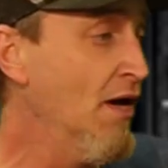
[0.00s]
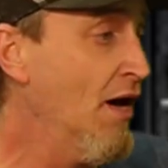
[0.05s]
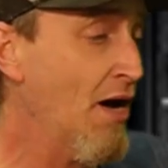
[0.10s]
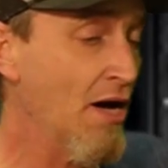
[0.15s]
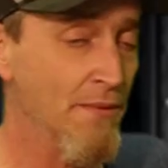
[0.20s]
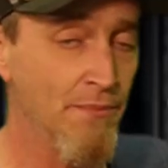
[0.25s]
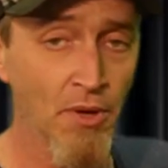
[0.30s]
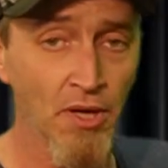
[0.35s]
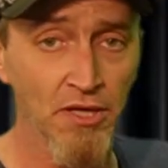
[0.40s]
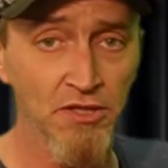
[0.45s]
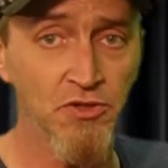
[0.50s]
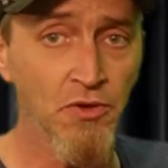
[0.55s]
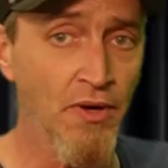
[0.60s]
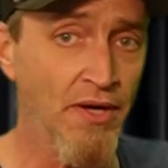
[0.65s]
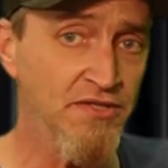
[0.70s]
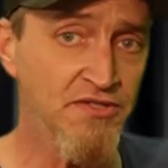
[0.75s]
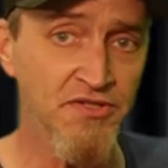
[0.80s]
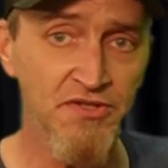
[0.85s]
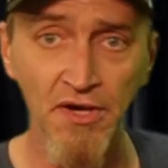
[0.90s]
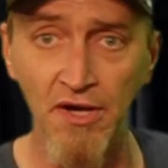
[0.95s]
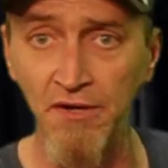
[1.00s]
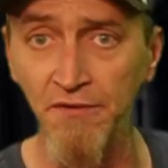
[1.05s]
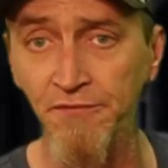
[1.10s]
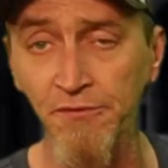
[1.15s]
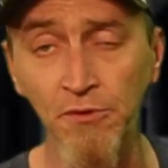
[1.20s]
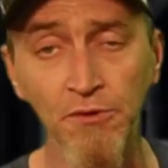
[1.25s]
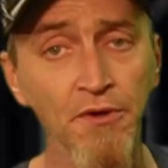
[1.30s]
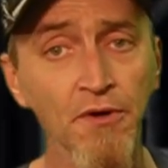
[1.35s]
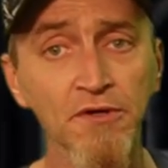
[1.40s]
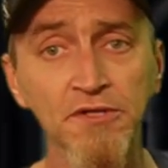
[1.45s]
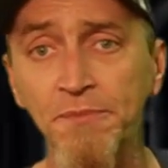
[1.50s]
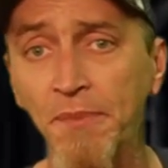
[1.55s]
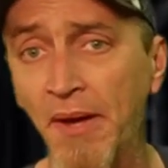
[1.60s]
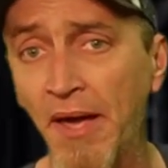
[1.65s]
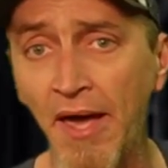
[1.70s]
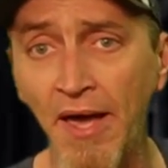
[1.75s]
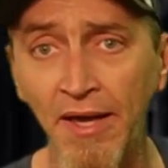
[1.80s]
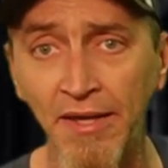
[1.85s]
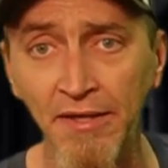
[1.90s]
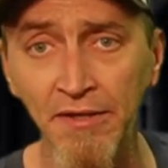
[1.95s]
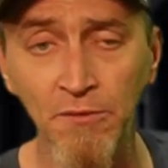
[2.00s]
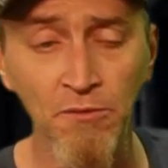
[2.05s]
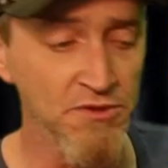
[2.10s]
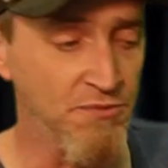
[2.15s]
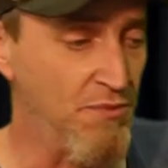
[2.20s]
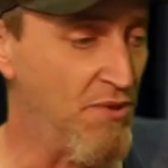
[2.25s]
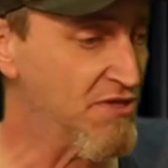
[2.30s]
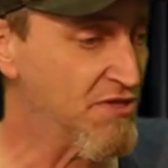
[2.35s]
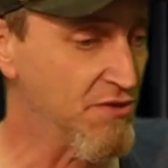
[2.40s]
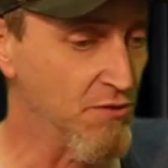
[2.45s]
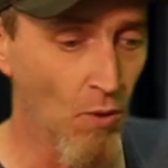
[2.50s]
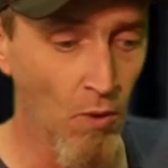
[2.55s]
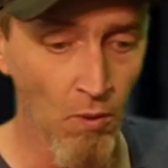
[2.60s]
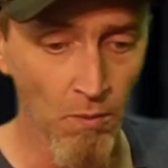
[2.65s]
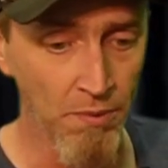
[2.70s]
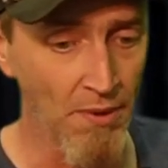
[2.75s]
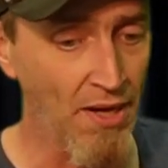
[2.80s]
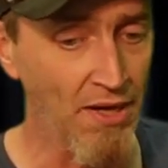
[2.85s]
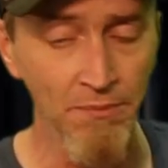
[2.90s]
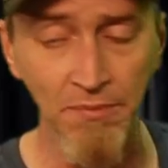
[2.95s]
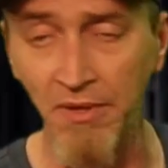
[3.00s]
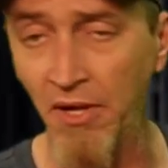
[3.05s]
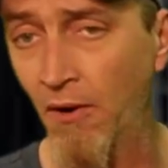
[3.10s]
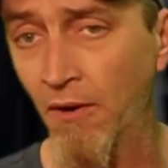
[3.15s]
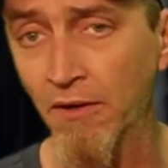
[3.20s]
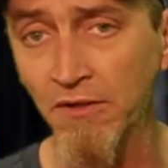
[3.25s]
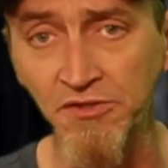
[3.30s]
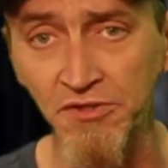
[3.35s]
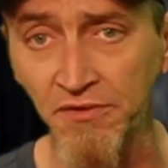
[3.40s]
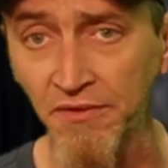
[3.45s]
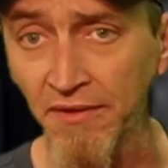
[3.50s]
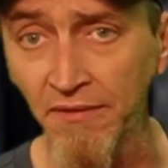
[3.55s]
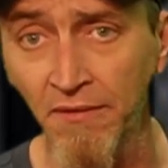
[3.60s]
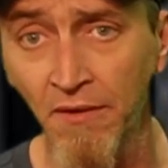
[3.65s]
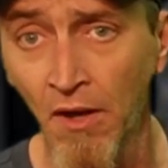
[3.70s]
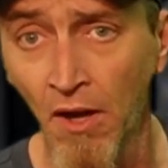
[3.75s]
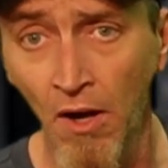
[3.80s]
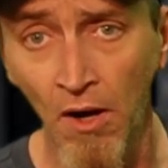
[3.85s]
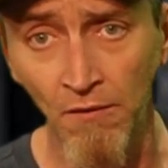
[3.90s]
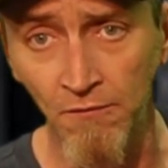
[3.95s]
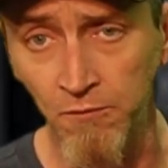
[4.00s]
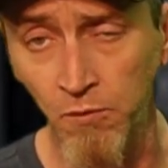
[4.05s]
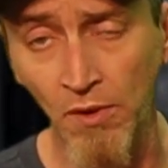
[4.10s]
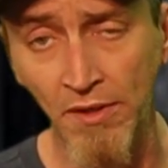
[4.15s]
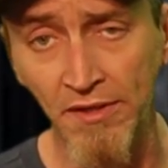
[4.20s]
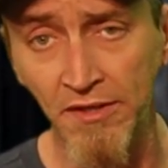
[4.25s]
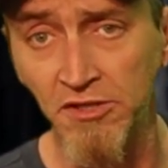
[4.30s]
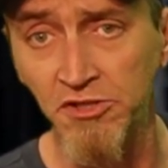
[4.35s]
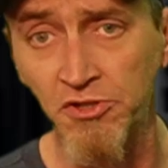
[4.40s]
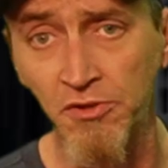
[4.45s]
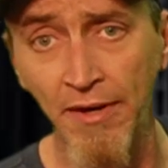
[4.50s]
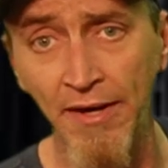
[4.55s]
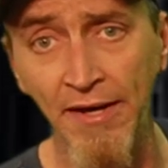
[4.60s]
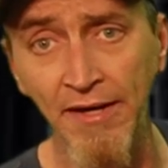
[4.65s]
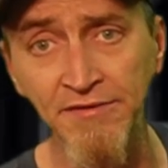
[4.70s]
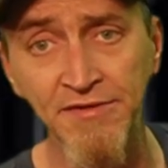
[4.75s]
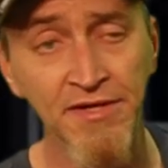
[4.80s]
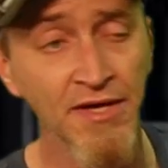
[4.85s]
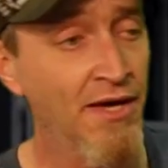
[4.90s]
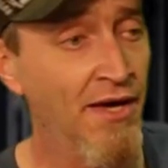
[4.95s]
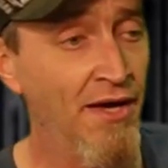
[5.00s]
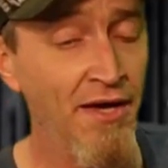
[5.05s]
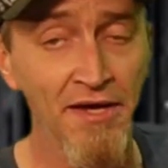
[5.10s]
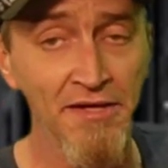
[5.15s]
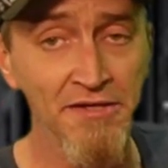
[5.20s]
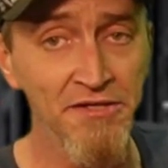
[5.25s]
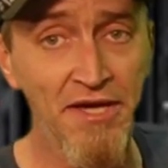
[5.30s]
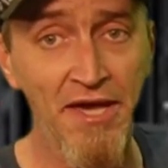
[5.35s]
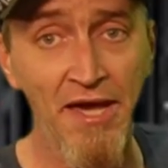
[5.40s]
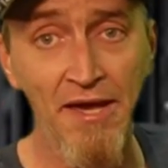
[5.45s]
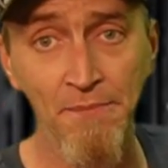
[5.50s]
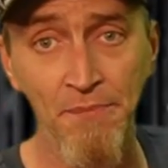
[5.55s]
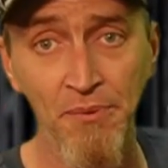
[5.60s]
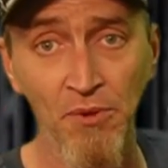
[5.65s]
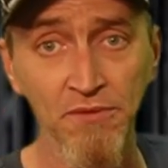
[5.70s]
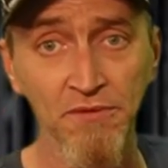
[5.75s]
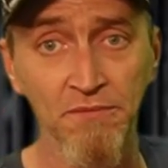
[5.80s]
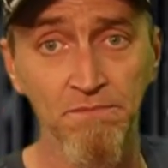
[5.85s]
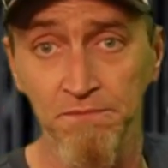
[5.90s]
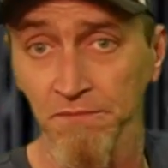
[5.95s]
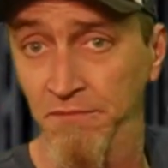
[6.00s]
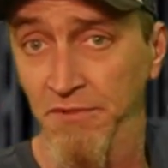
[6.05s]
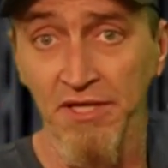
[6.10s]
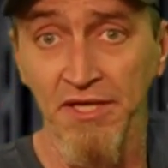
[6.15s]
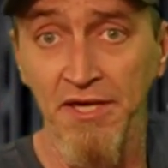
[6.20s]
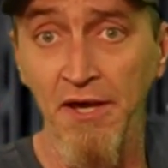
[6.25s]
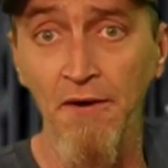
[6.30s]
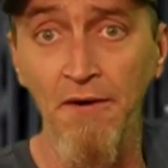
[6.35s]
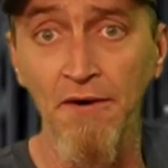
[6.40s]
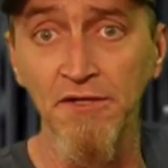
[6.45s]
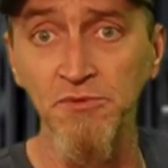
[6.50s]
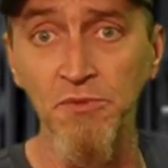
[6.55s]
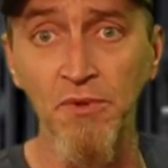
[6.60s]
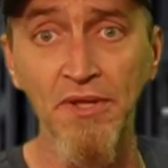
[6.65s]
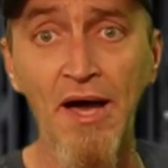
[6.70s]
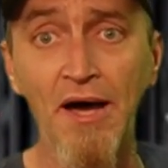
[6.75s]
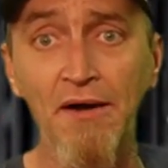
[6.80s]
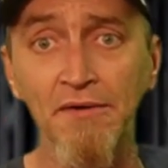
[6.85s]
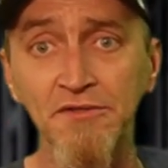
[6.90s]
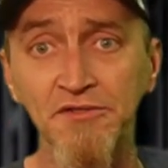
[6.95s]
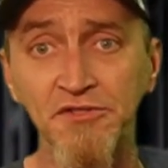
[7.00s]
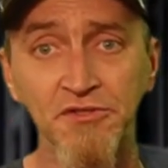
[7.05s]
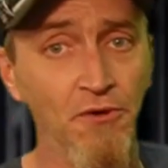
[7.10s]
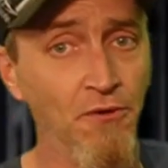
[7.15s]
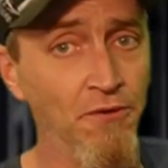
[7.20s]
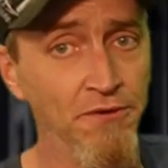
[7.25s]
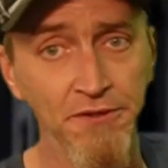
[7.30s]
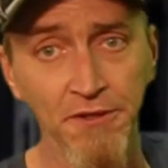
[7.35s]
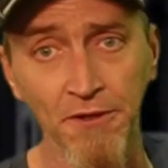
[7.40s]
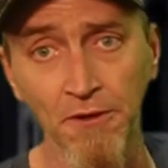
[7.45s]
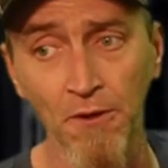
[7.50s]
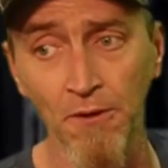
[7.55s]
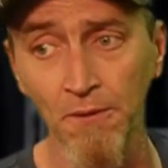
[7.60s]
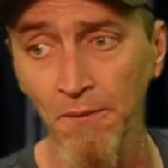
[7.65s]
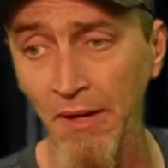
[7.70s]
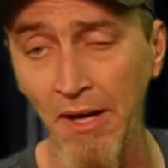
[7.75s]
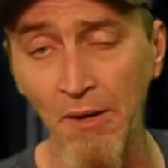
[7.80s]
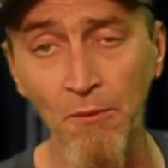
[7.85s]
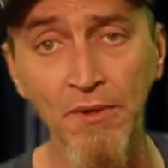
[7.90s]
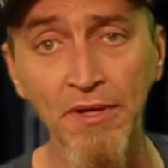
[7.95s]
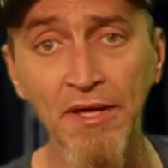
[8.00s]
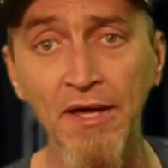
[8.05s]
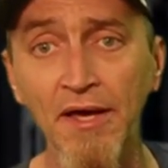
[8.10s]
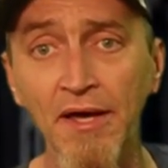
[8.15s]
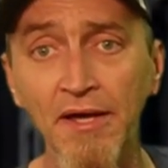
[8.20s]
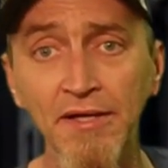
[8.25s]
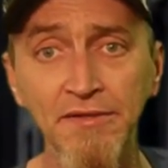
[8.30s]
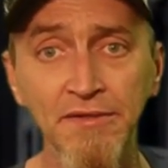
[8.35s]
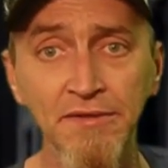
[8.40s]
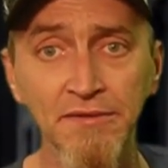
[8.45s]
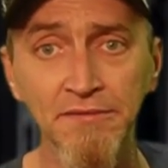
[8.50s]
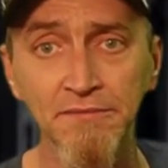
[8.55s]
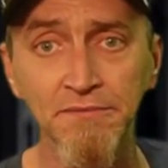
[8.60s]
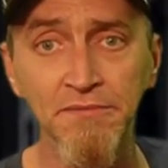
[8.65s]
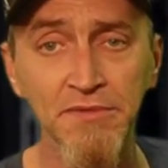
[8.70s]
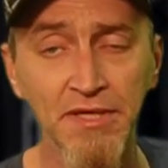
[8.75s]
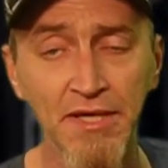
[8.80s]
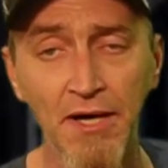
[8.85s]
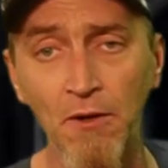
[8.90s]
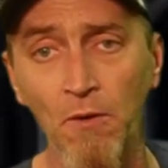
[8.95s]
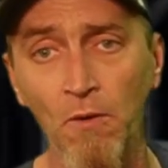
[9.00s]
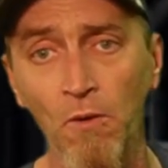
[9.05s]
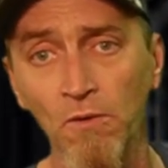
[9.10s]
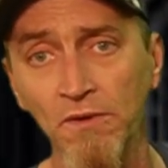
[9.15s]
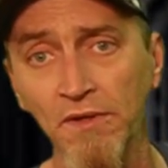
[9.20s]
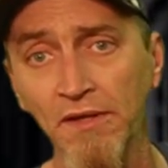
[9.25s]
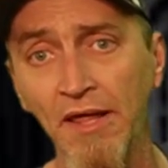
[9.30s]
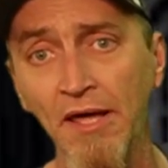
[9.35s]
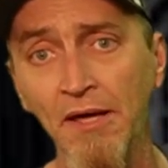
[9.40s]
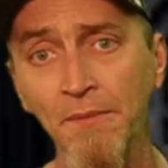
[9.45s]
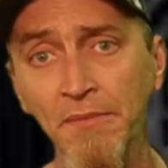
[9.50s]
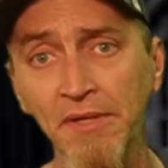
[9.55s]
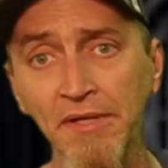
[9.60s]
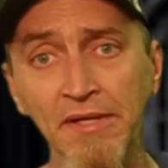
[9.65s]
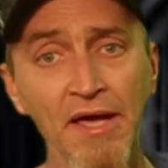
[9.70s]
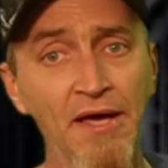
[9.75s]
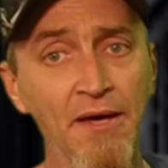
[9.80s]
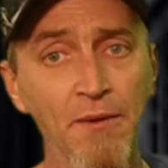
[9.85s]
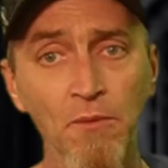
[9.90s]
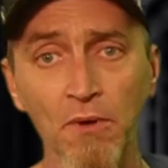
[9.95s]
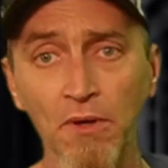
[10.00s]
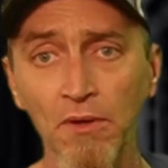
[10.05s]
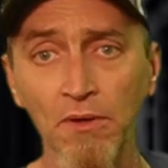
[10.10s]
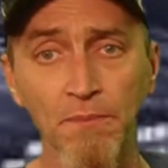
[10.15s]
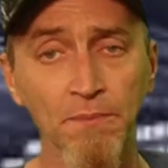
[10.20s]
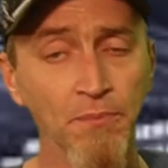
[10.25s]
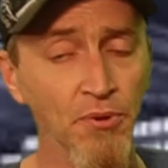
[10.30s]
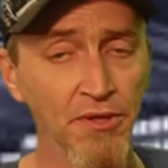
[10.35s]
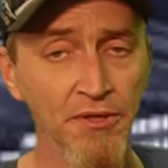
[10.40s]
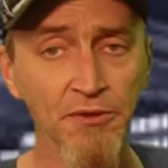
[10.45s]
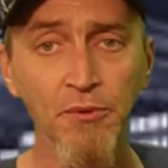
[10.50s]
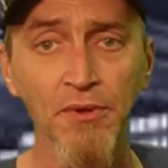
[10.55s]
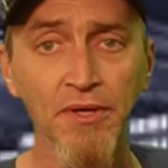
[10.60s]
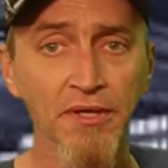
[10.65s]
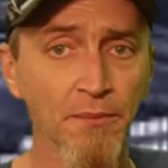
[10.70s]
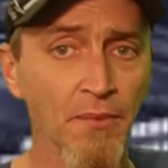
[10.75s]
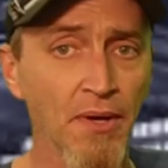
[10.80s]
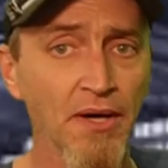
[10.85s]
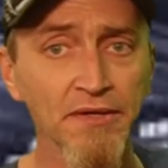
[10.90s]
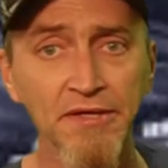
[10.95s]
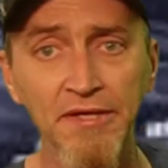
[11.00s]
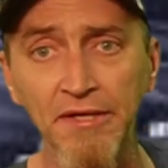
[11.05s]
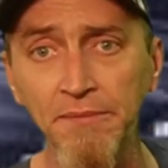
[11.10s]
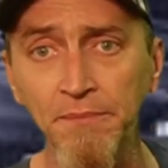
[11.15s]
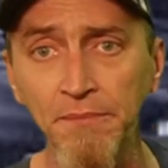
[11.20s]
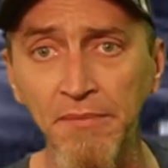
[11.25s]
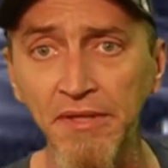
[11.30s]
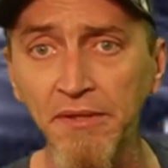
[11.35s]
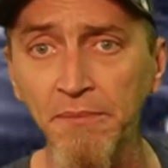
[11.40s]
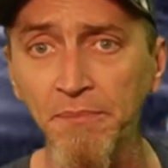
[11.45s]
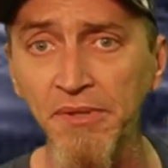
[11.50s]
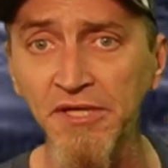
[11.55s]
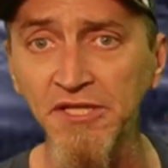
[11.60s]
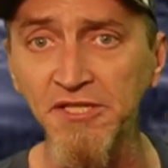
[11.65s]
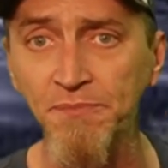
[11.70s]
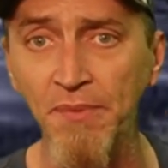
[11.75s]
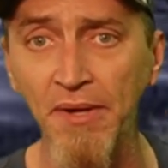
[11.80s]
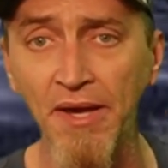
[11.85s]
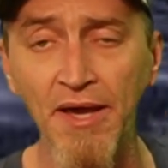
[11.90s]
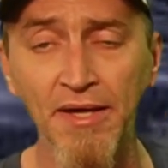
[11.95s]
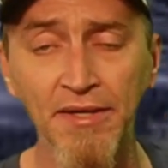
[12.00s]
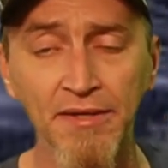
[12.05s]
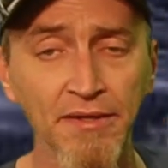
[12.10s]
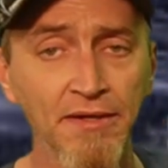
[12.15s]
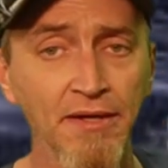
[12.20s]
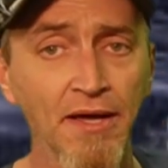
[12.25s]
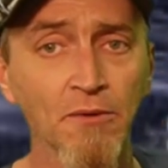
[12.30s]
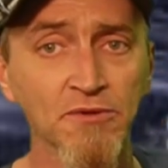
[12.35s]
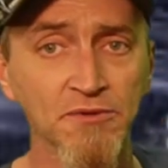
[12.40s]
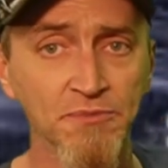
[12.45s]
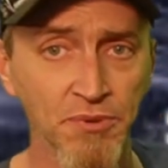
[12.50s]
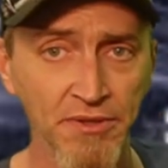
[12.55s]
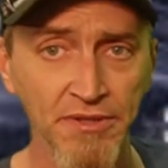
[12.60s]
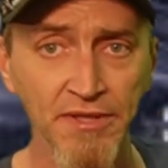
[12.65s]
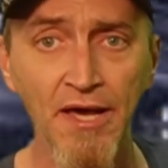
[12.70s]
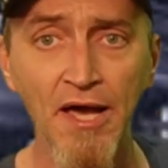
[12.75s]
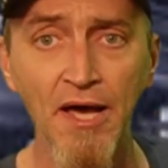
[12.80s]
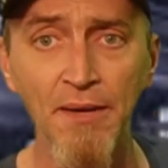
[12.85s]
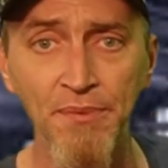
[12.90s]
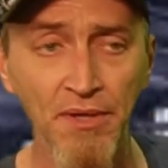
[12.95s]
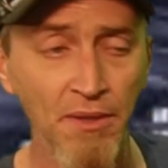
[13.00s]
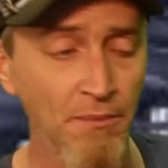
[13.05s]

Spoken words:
I bought a train set a few years back and it was missing the whole bottom carriage of one of the trains, and you can't build the carriage without it. So, you know, I went ahead and got a hold of them, and they were pretty quick about getting me the piece back, and I was pretty happy